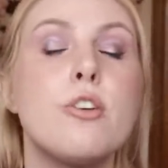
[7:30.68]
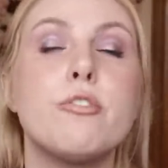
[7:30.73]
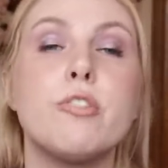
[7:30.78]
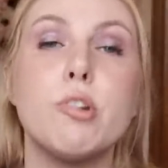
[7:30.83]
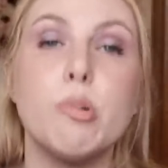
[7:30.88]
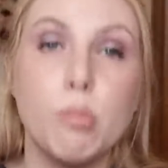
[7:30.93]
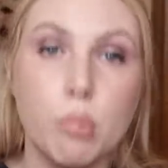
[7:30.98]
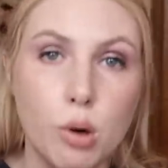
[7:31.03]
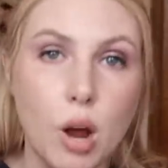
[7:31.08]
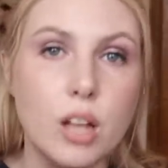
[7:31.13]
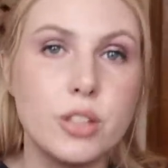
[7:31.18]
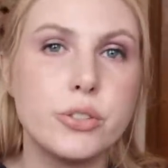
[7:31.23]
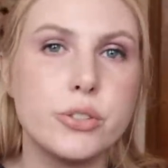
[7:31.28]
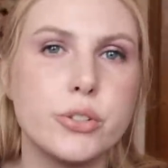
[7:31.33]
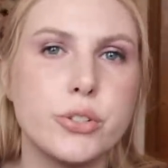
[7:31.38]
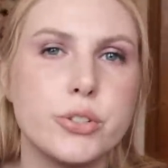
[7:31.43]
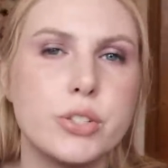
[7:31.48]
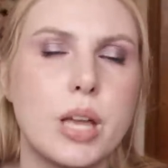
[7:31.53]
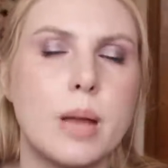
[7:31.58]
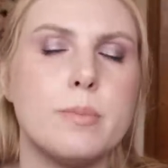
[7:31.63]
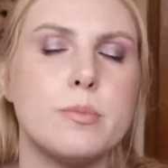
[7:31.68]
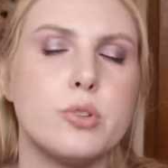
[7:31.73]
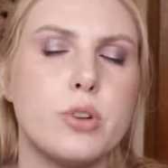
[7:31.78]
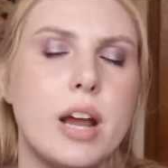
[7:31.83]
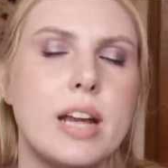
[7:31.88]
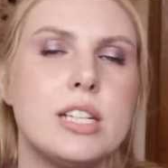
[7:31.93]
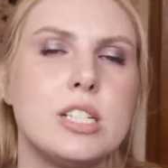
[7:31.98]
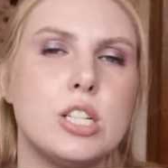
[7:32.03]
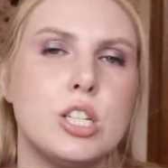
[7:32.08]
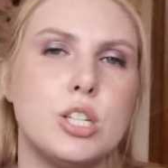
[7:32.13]
For bronzers, I'm
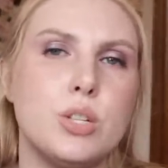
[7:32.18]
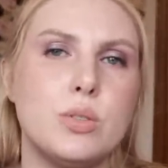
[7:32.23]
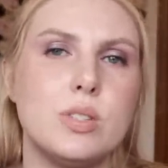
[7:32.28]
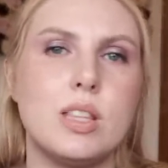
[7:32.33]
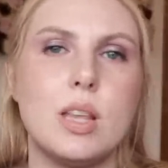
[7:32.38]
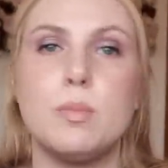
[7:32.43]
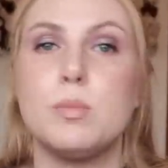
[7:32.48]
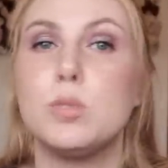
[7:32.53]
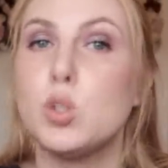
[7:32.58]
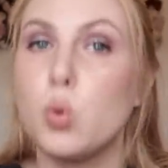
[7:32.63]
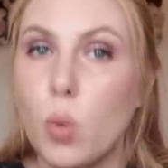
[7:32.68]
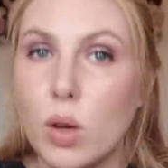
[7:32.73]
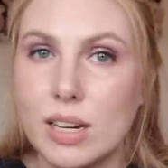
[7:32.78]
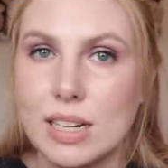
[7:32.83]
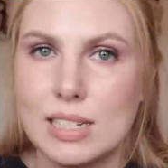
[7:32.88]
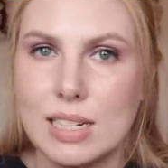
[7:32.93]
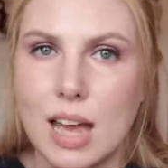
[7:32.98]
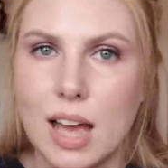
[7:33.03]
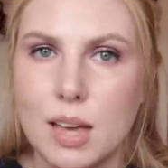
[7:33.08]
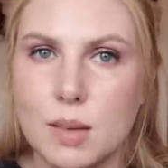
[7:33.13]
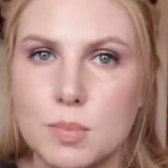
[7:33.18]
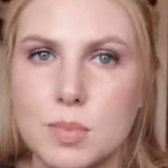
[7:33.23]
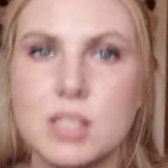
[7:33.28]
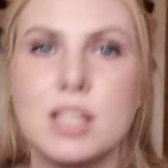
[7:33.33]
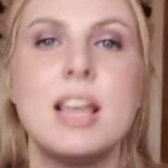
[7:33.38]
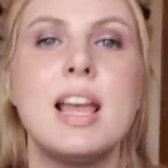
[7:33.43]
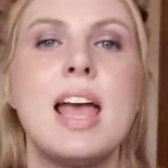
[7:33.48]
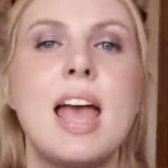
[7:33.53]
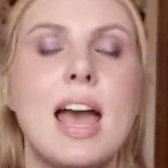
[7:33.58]
trying to use them 20 times.